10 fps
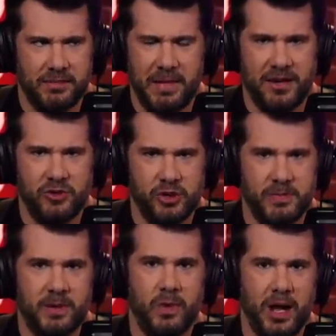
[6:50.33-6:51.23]
a man who
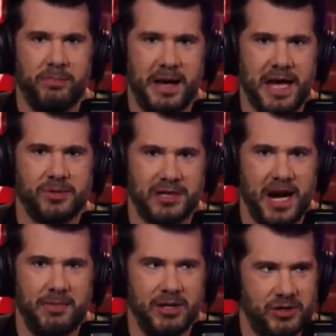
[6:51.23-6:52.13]
should be well past
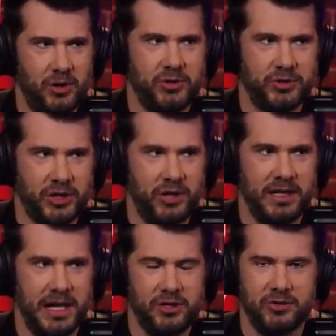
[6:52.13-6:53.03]
retirement and Social
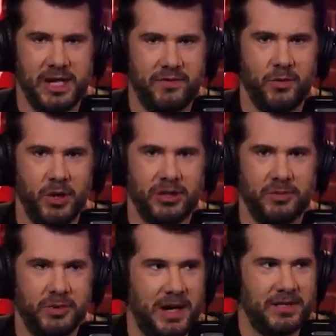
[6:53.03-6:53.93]
Security age, who's never worked in
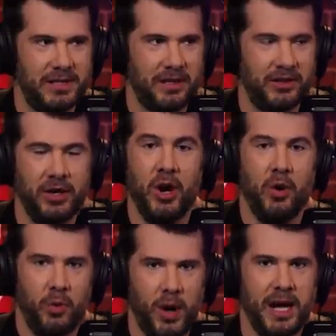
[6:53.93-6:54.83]
the private sector,
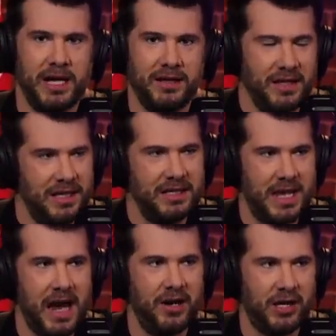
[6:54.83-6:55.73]
running the
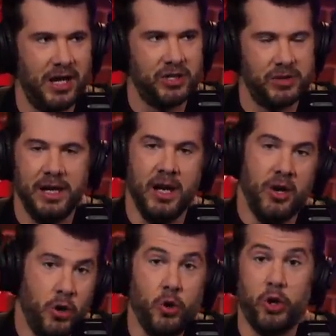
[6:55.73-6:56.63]
entire country.
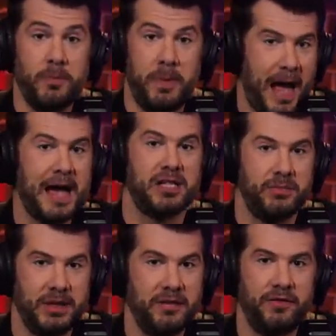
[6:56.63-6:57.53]
Who could
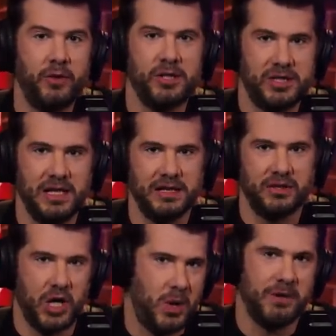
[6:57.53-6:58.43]
possibly have foreseen
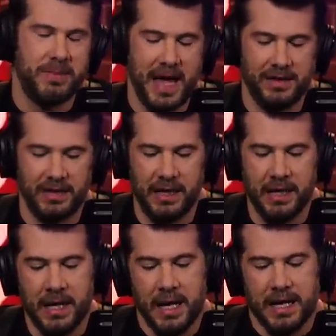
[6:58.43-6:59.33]
this going badly?
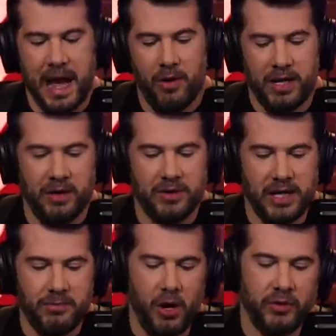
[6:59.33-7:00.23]
Now, here's
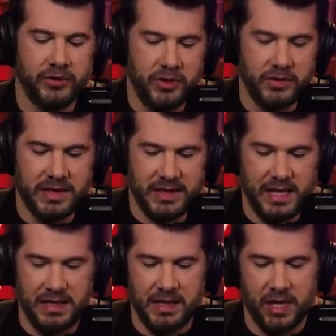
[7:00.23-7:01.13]
him also using his
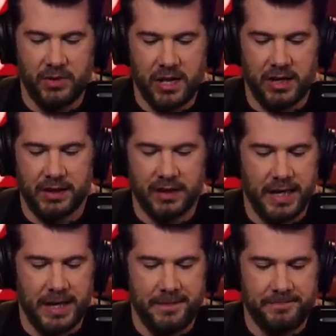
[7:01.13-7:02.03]
anti-gun rhetoric
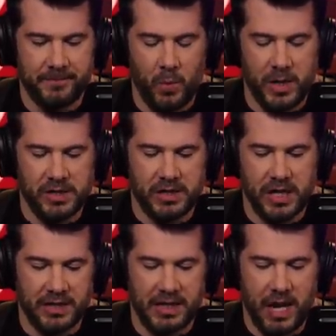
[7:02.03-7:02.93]
when
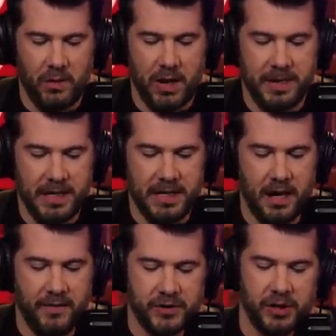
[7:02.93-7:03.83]
discussing an NYPD
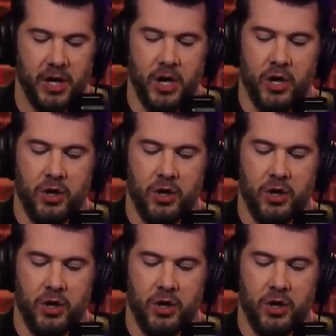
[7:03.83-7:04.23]
officer.